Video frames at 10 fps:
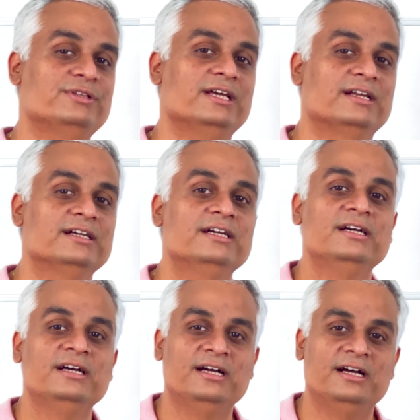their
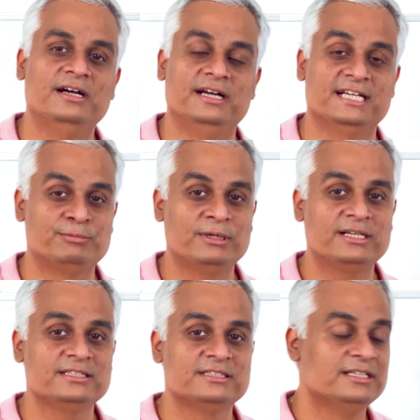
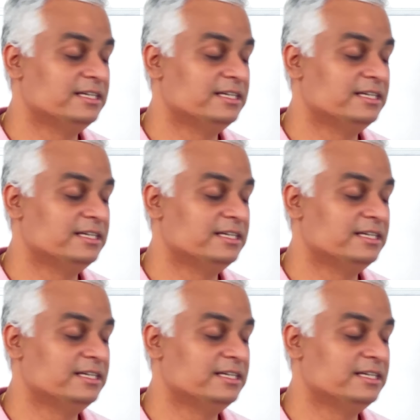expertise,